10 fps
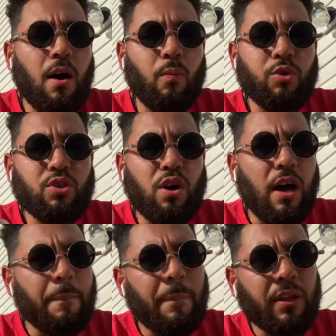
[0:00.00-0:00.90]
We saw
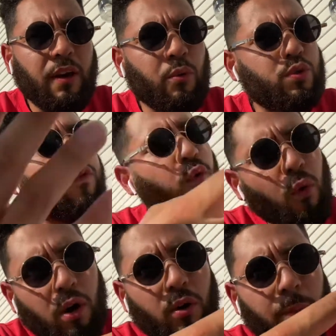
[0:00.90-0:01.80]
it was
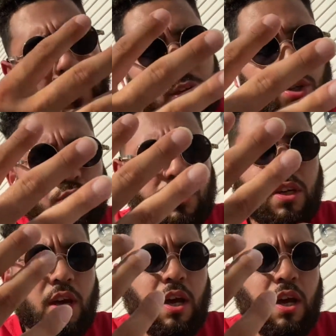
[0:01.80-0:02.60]
4 pitchers.